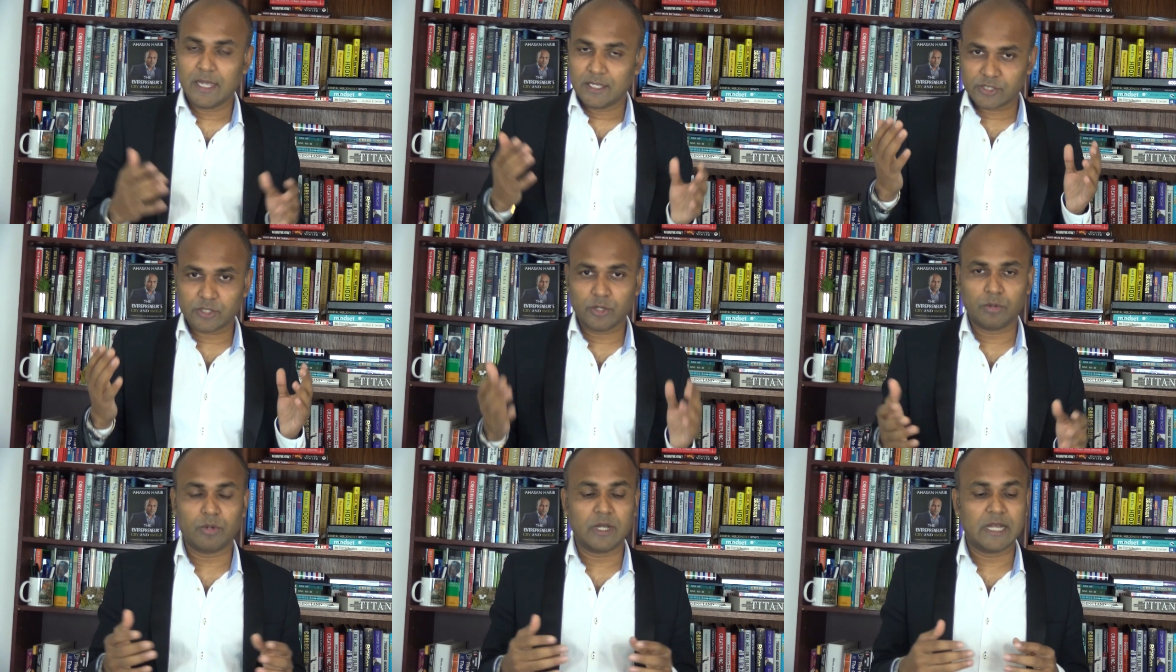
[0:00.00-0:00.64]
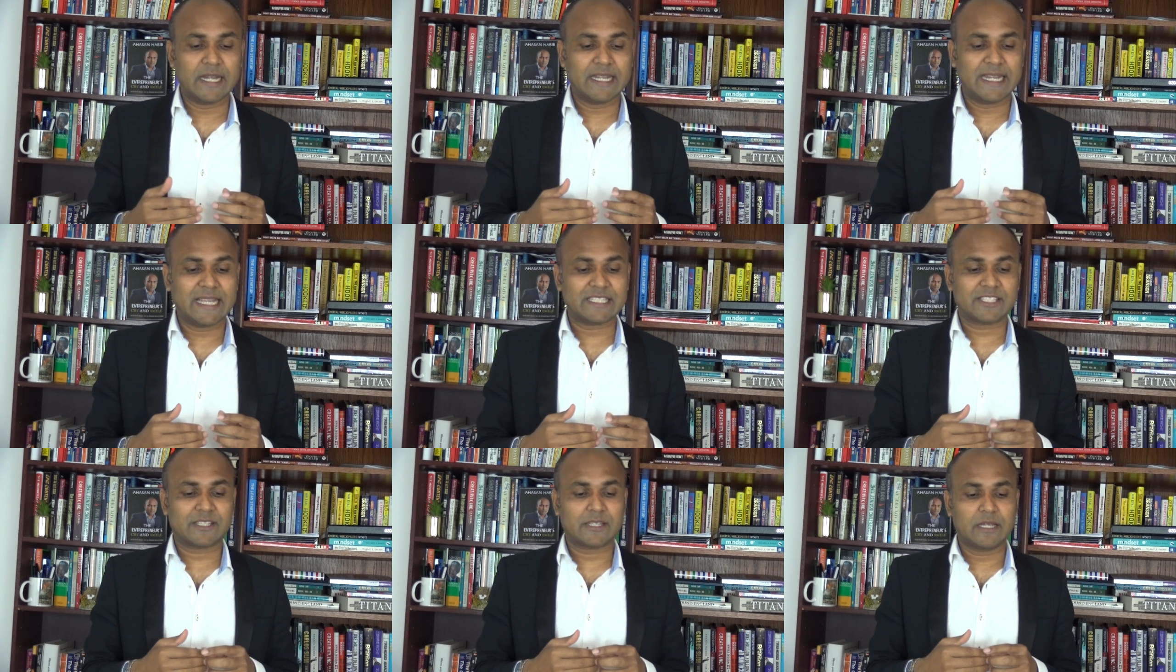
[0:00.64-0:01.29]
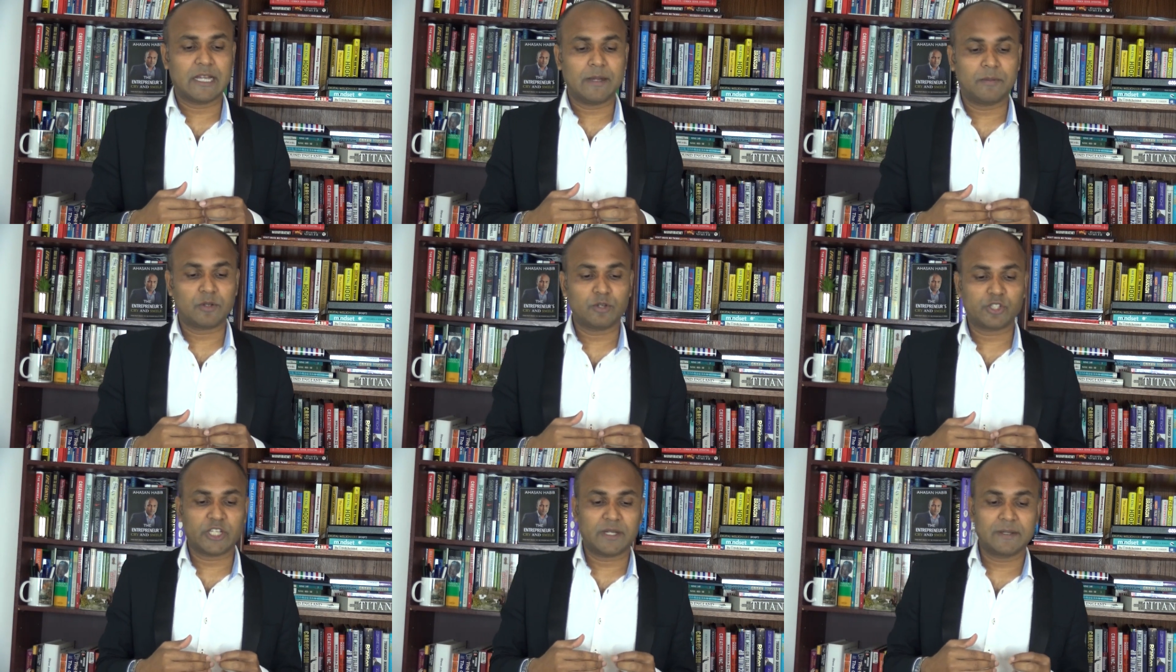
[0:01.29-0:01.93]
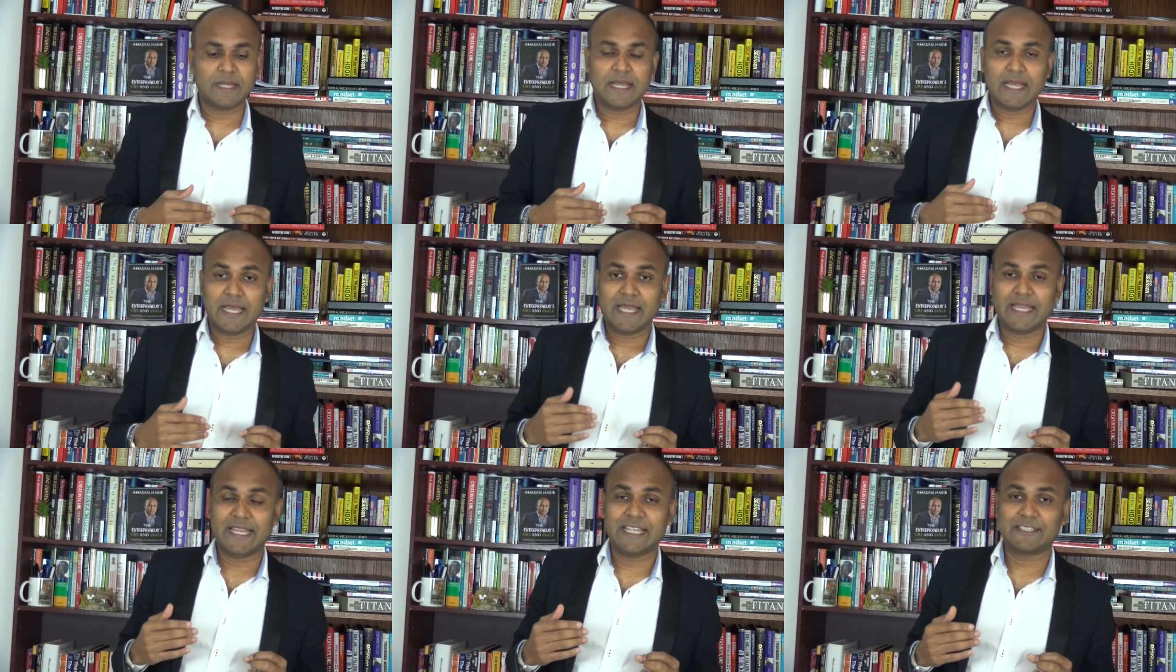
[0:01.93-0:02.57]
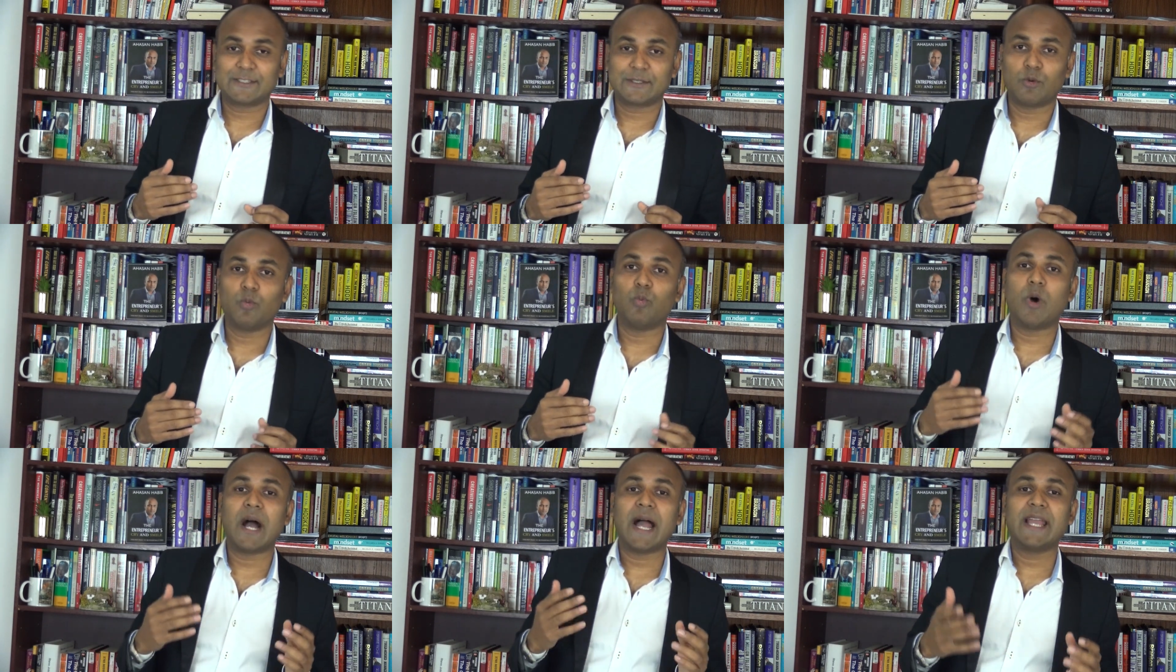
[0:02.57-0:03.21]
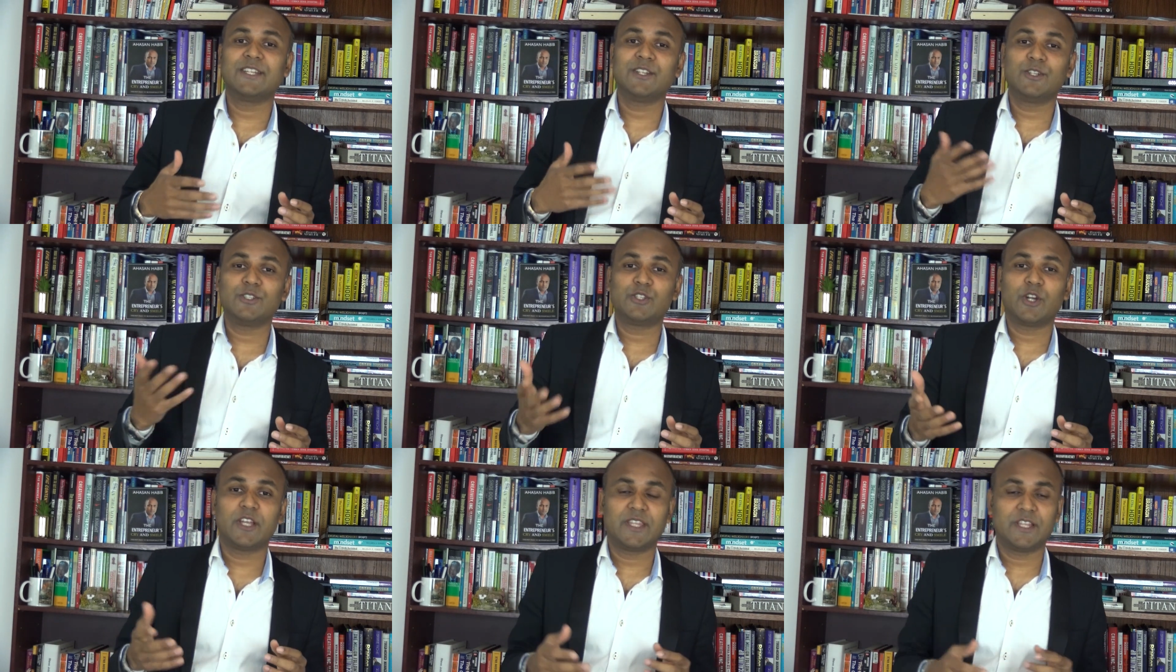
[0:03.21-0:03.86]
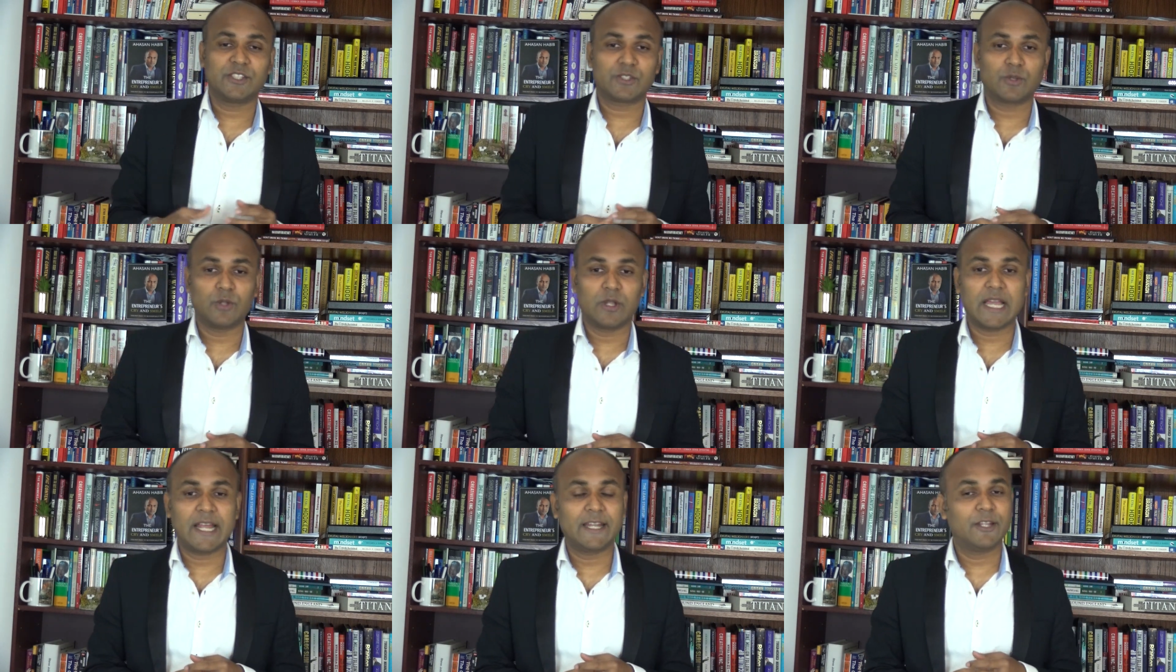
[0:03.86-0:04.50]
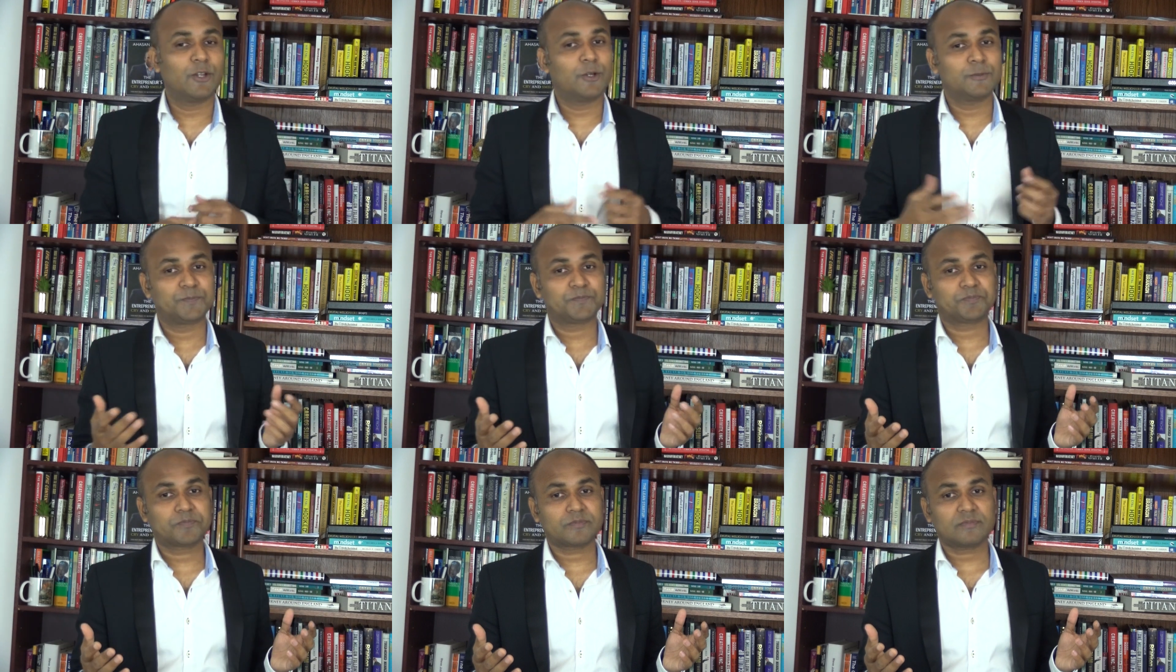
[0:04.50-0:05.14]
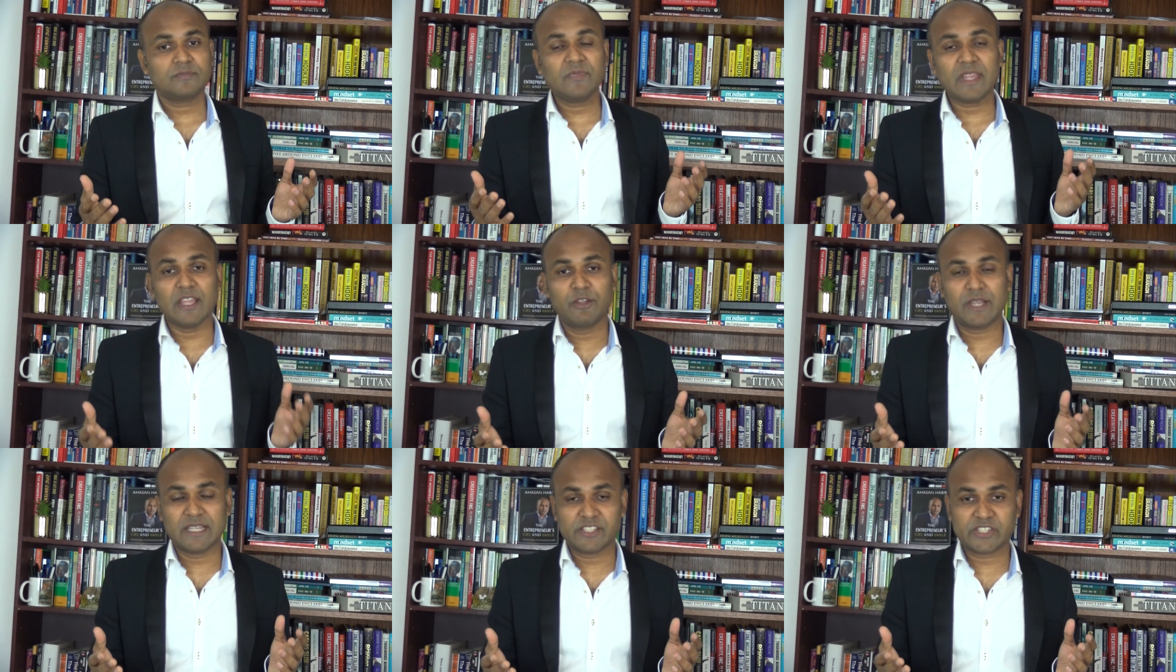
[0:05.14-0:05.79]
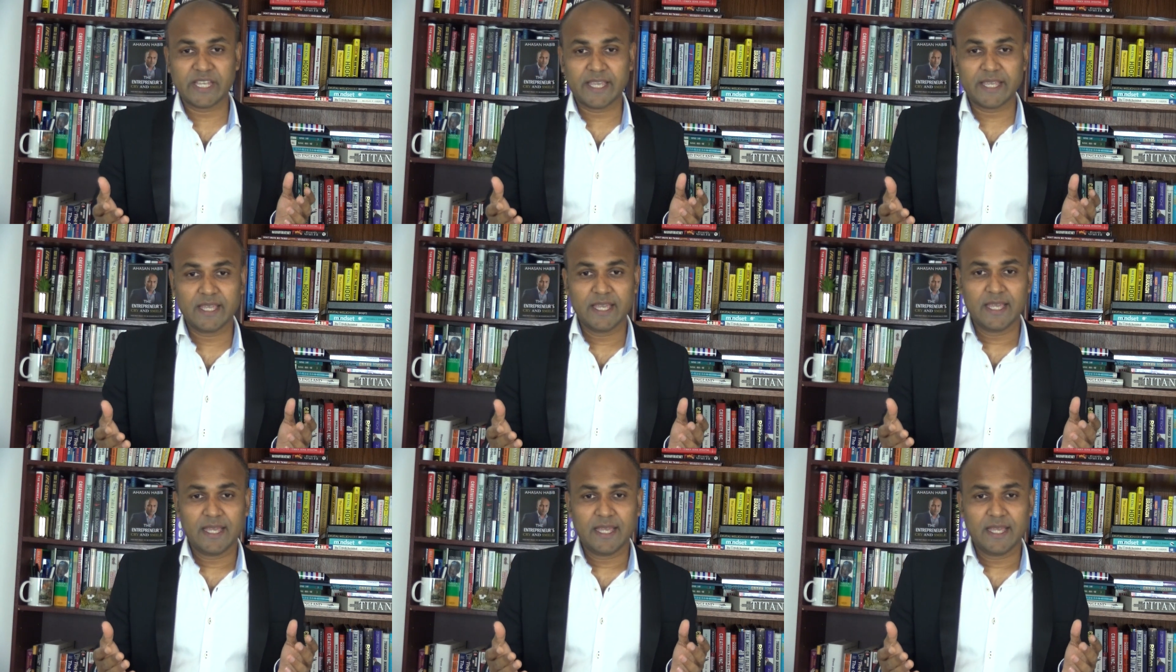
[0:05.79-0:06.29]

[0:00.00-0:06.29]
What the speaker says: So next question is, why did you join the school? And you can say